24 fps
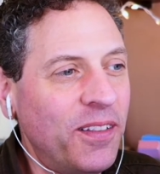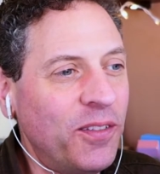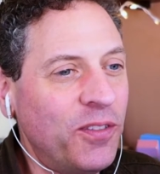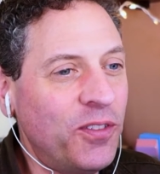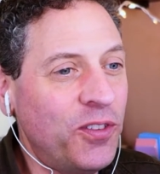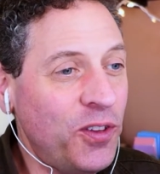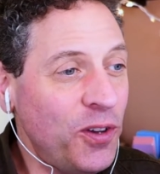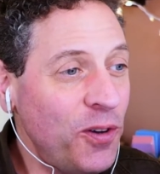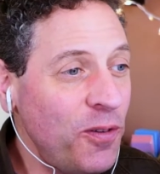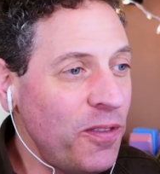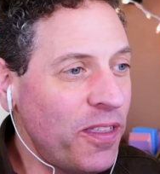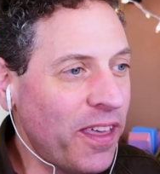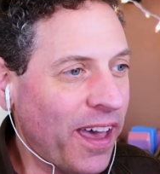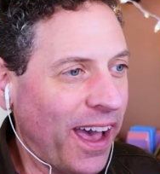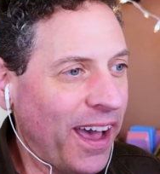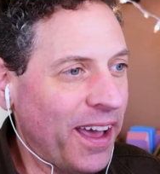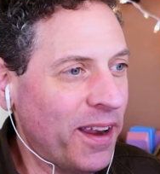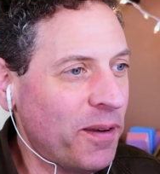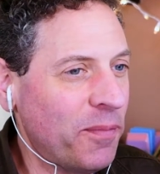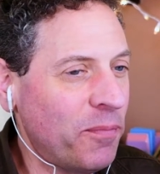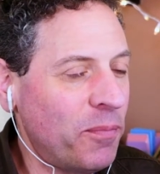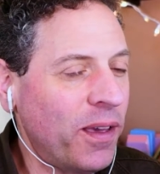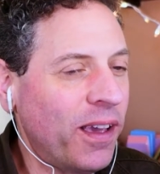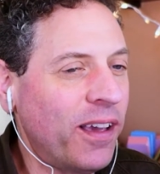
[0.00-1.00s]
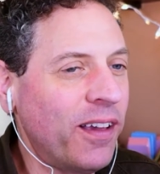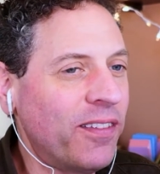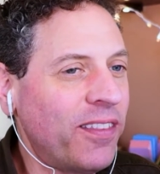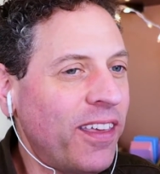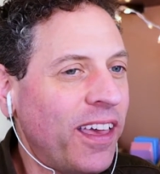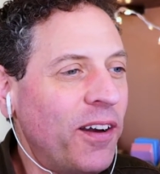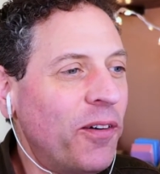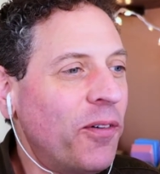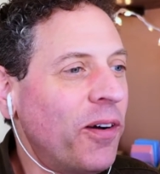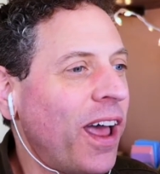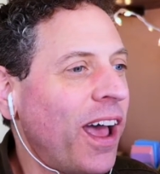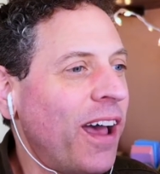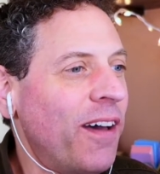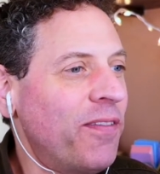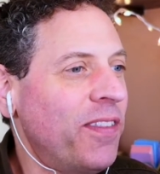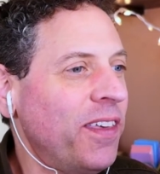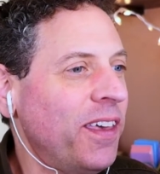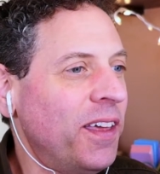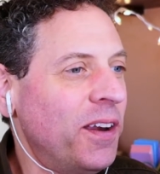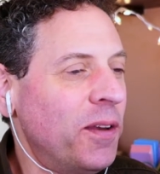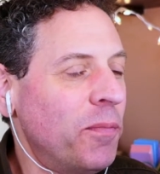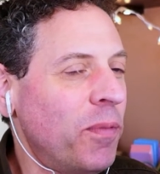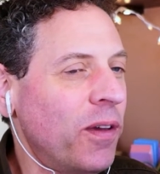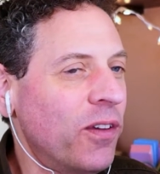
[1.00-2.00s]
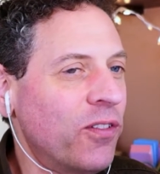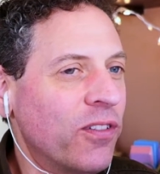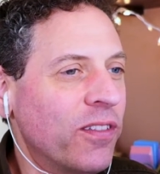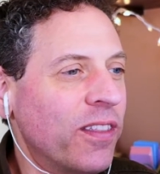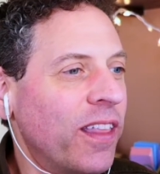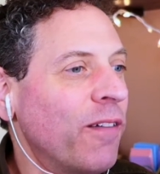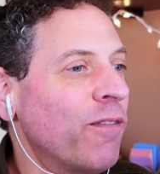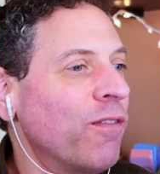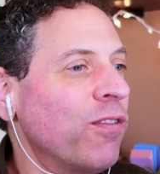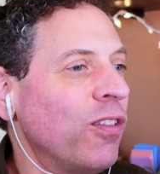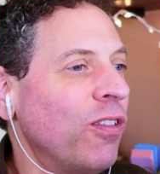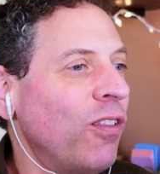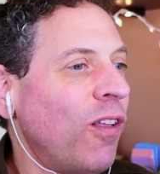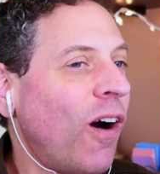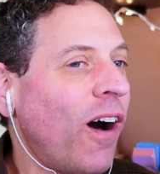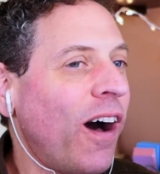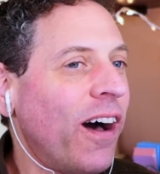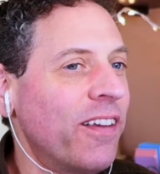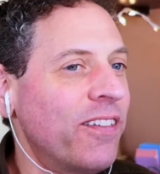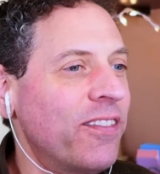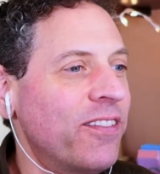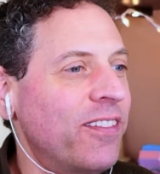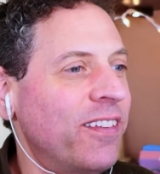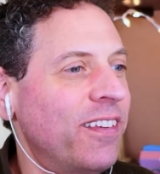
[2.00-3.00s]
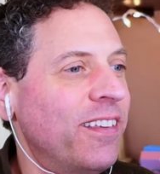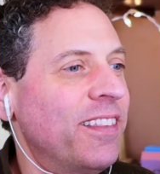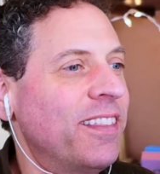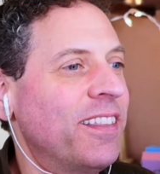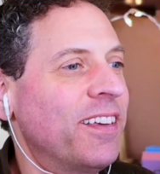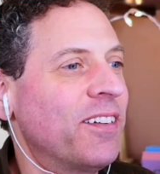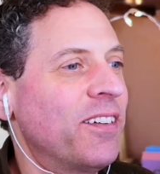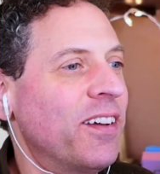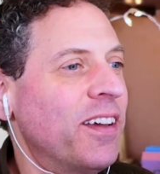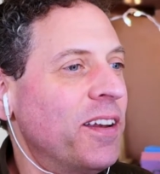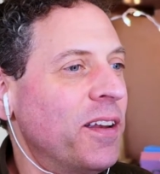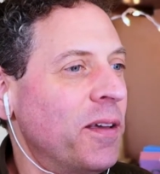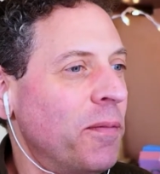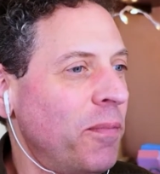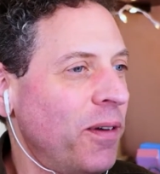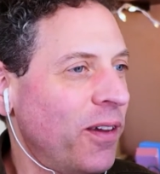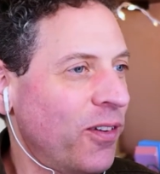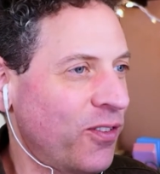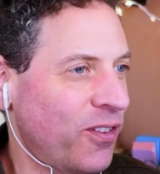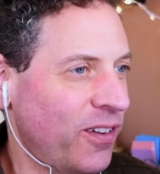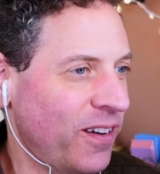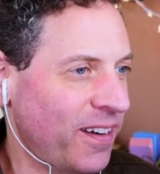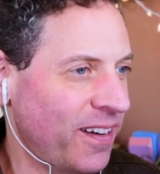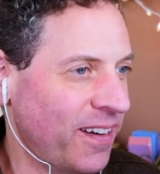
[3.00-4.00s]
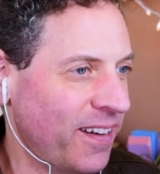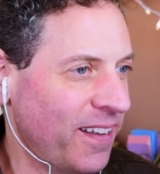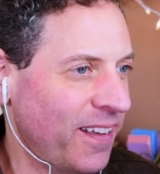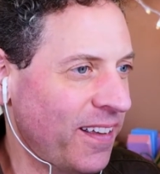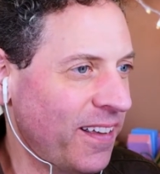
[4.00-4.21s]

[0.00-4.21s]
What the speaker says: do that because they don't have the inhibition. They've lost their inhibition.